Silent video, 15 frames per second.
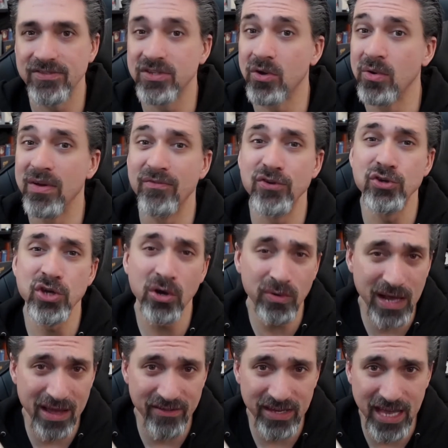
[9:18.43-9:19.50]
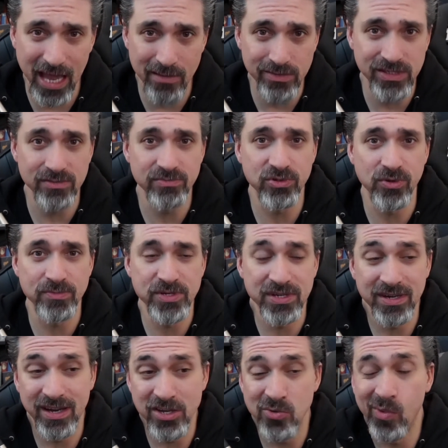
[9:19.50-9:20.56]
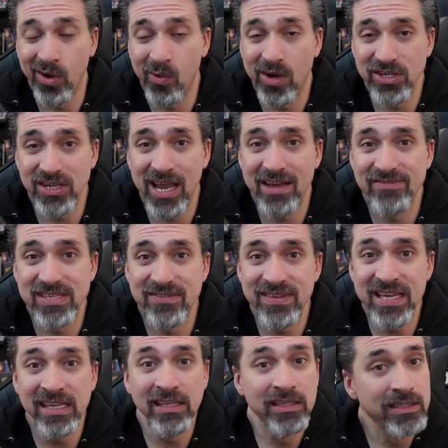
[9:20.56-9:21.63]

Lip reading: So if you don't have a cable subscription and you want to watch live TV,